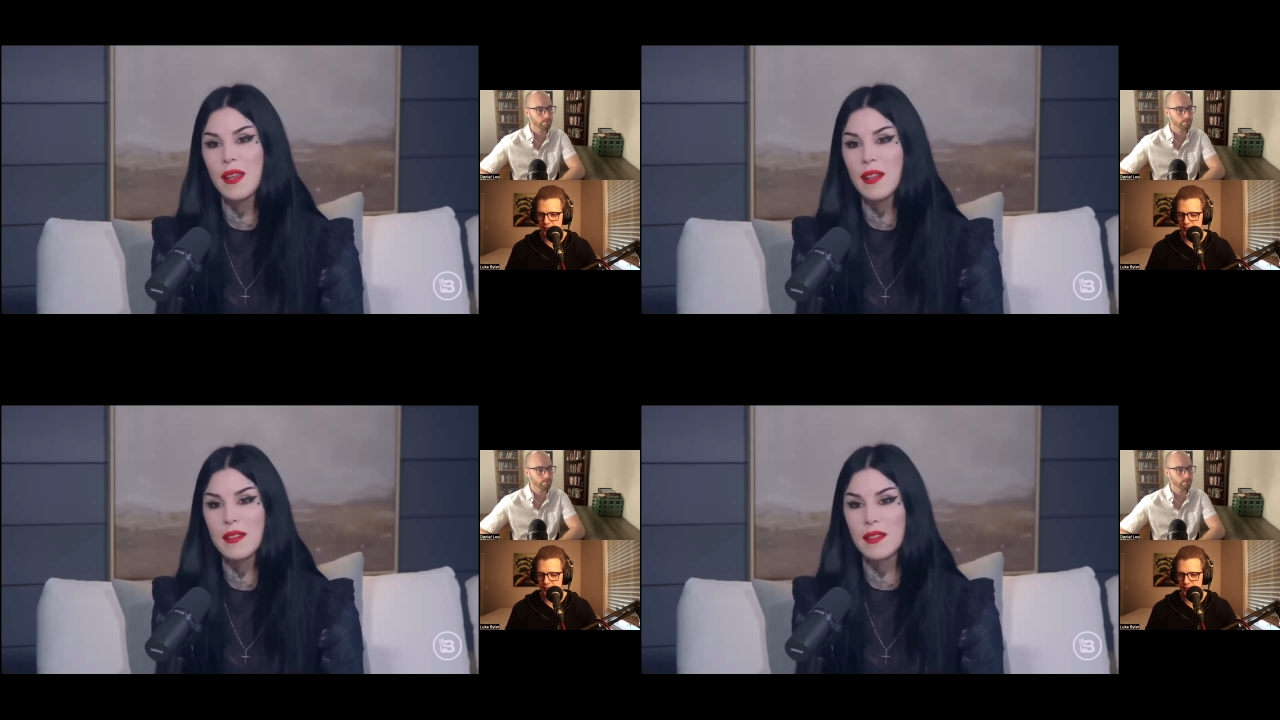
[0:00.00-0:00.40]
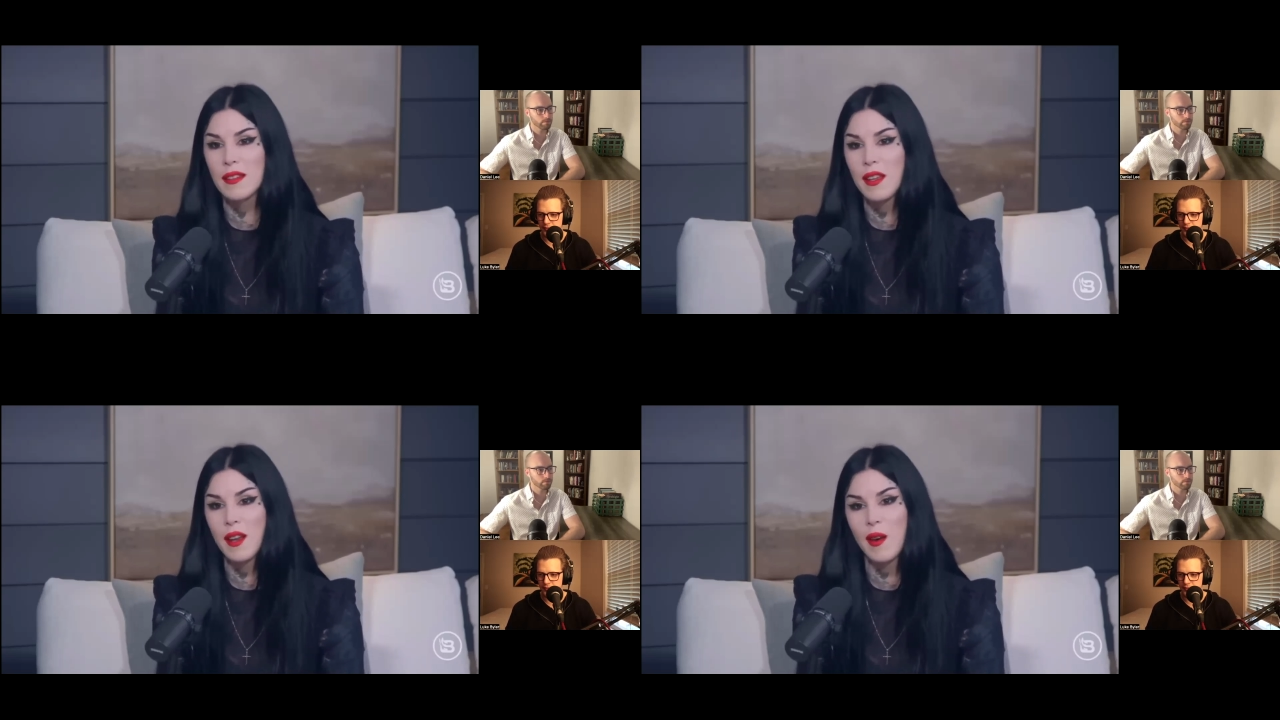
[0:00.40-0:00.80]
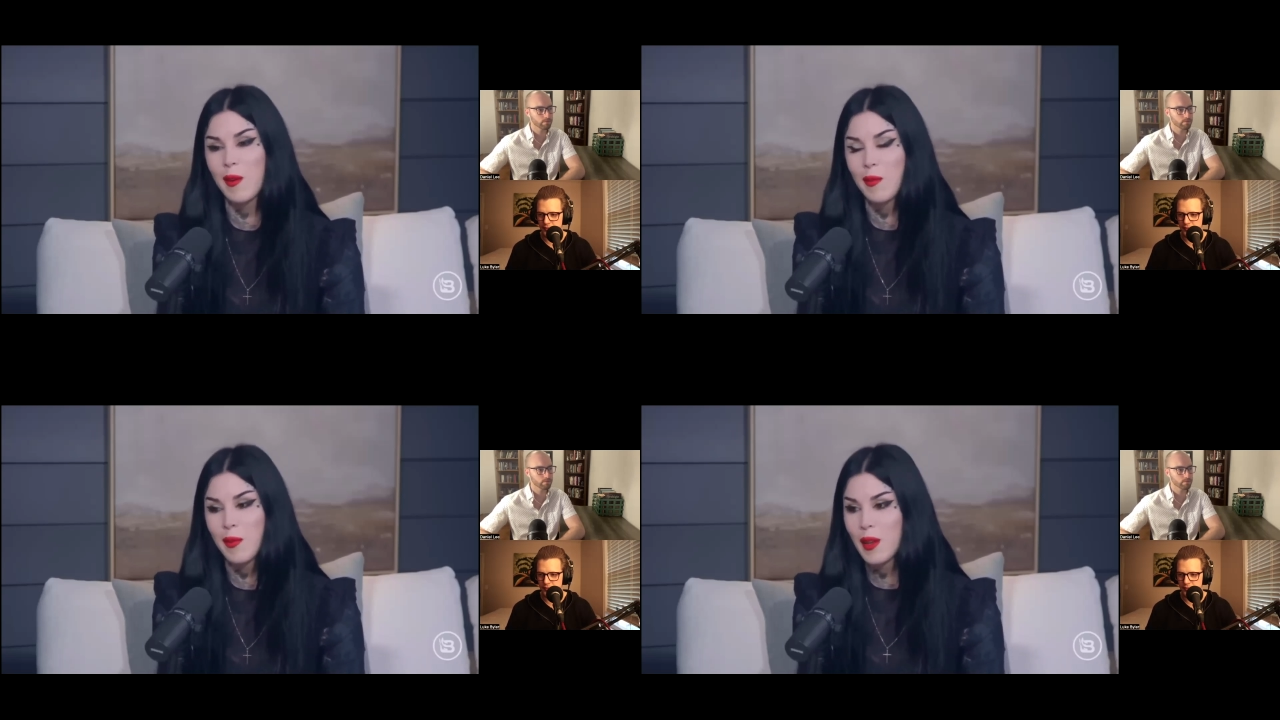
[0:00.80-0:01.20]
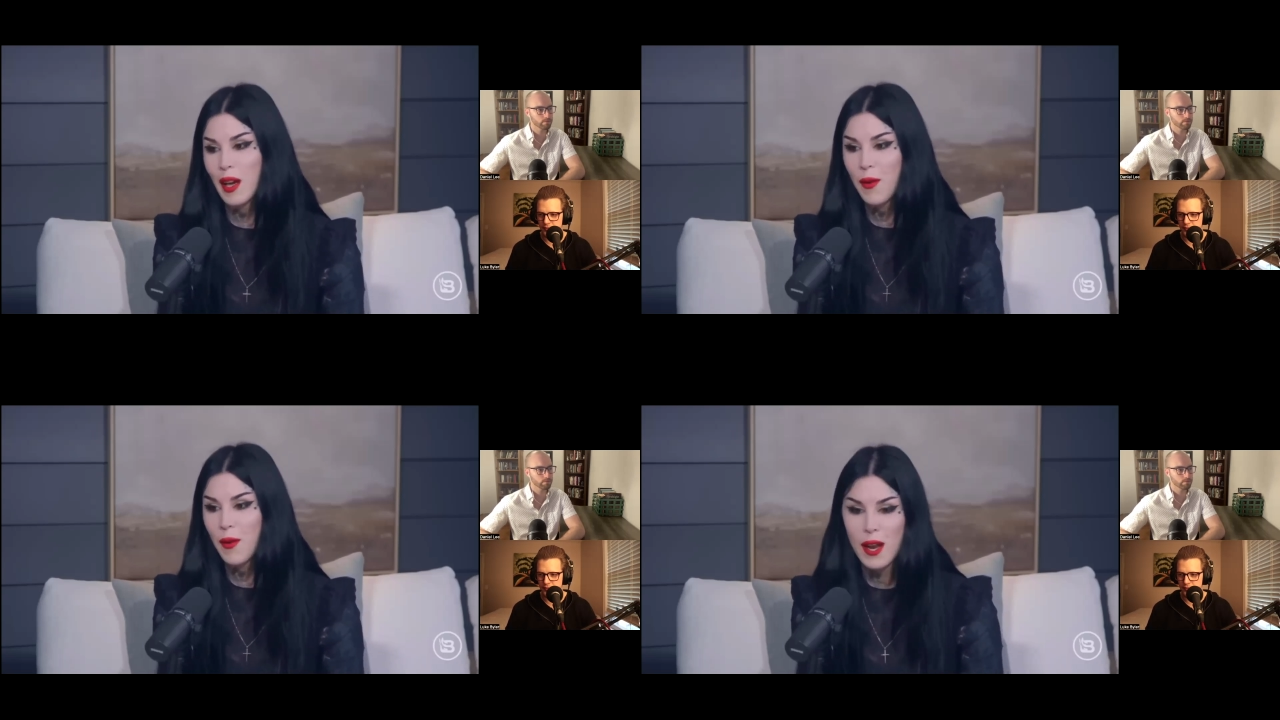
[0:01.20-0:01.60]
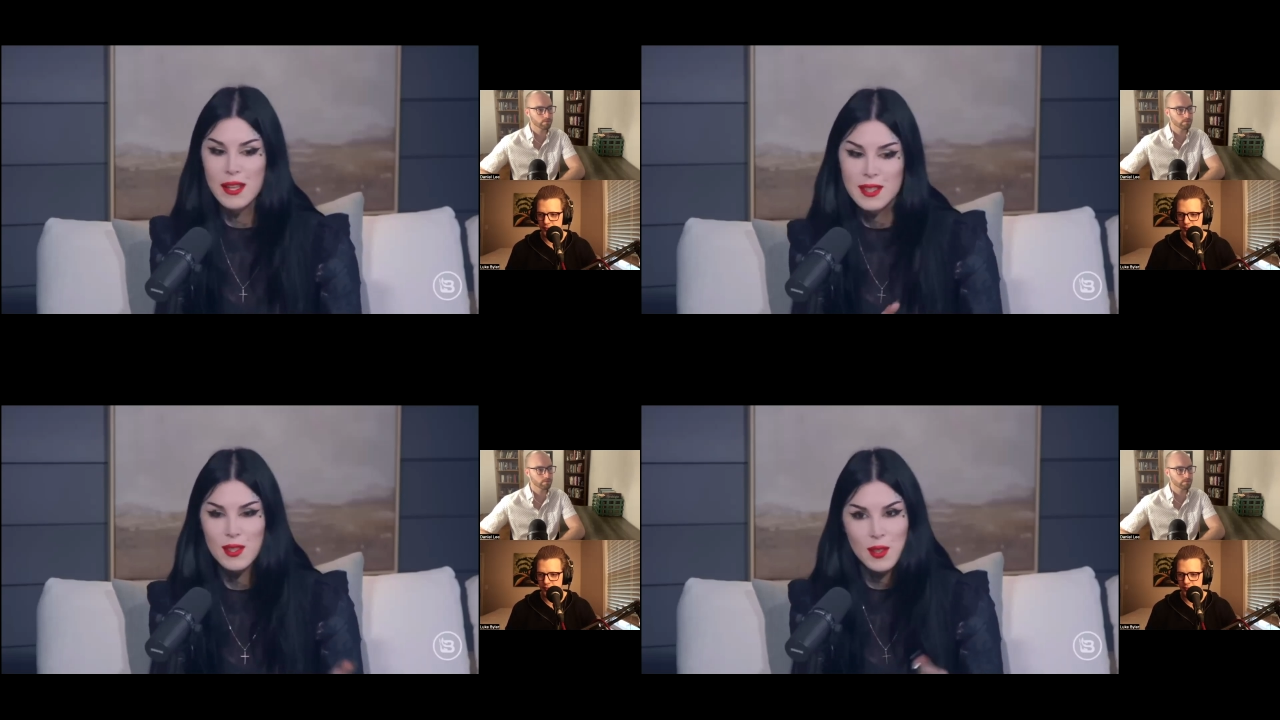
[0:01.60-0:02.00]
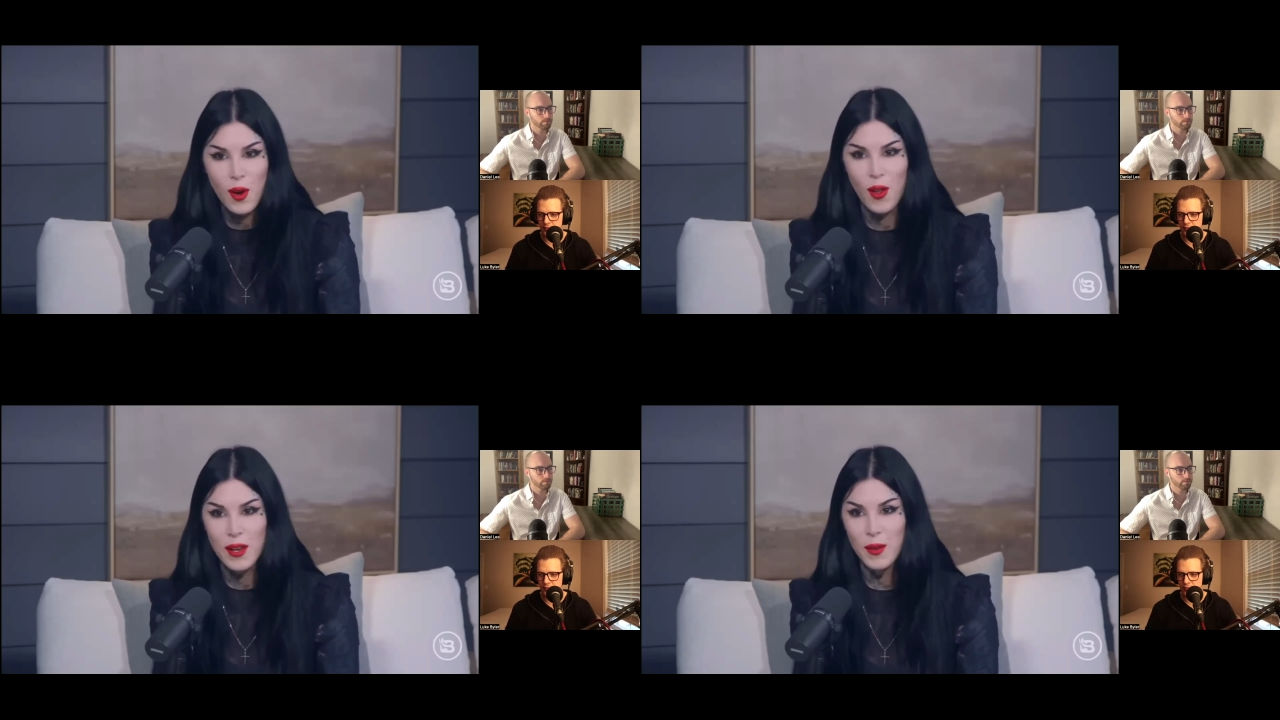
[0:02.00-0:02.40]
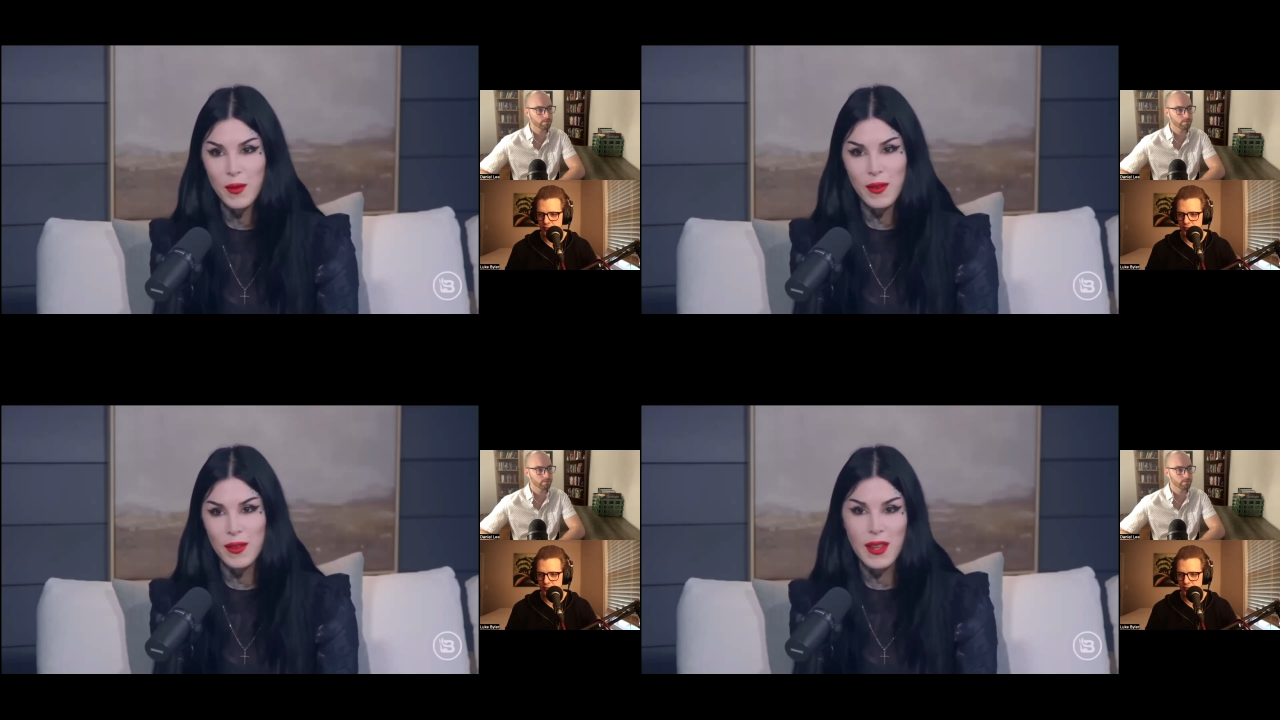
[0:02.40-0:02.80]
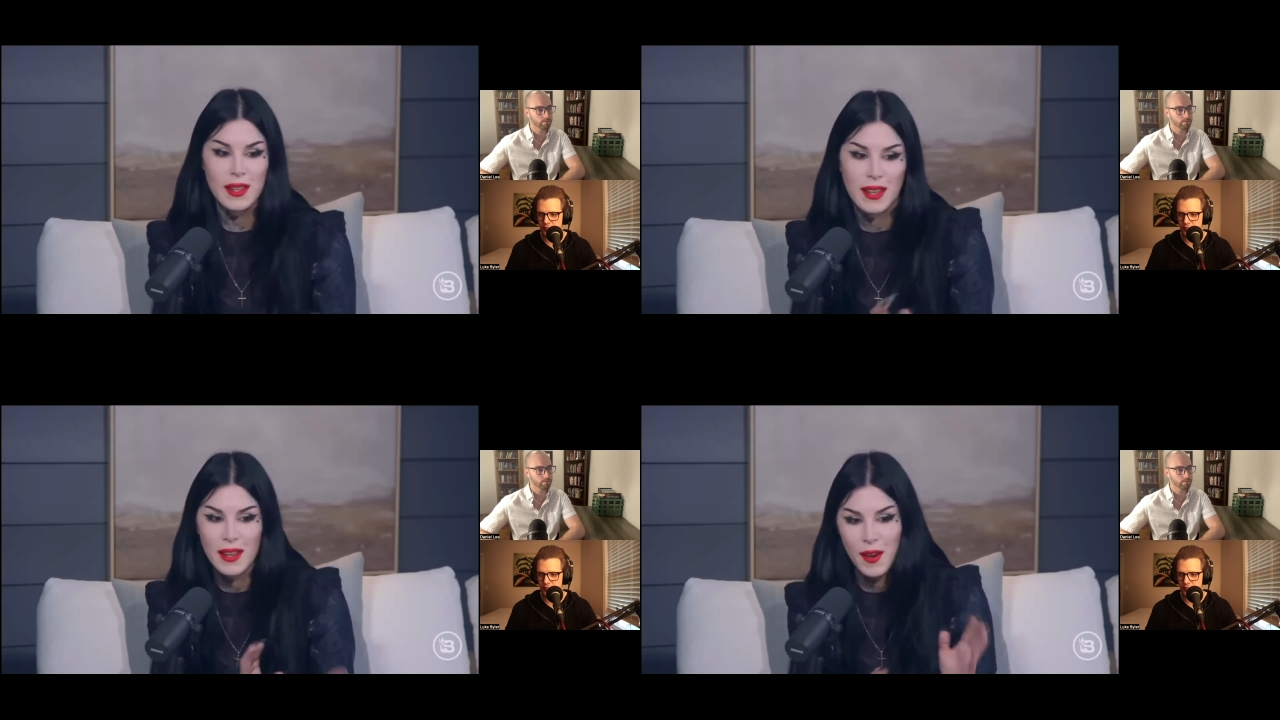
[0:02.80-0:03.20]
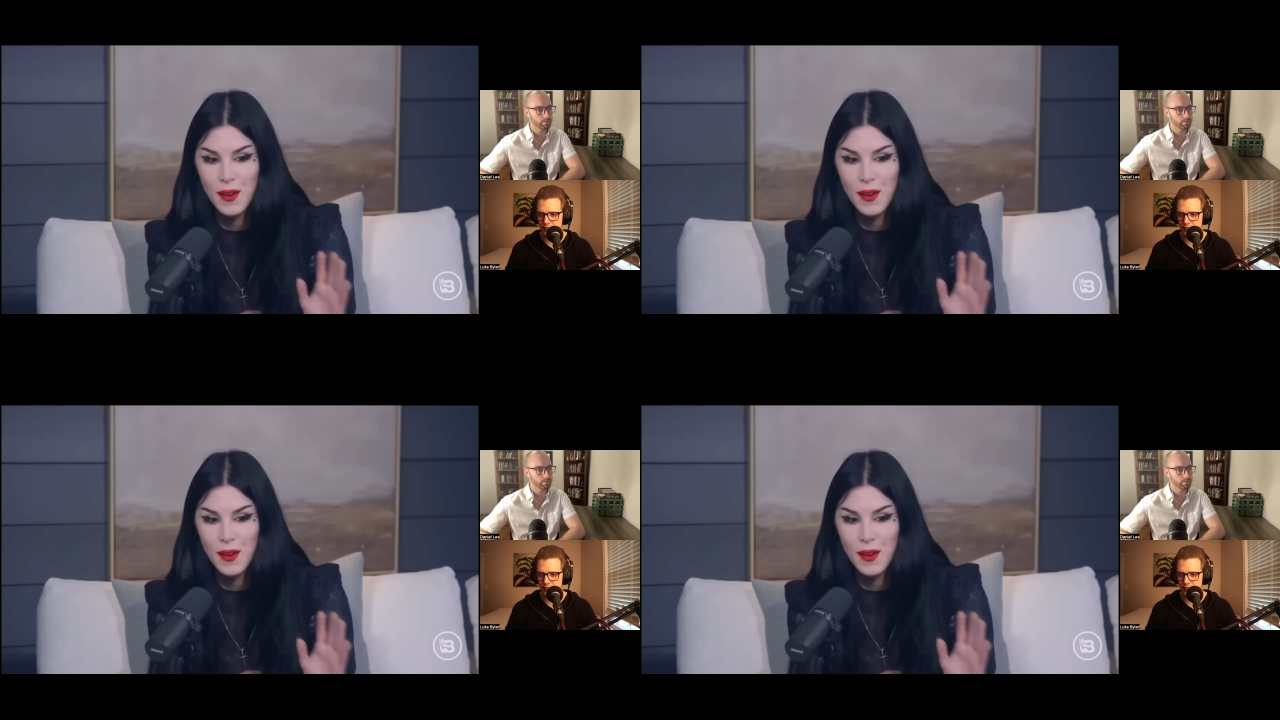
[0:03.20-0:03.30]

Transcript: And, you know, I, when I see a skull, I don't think like,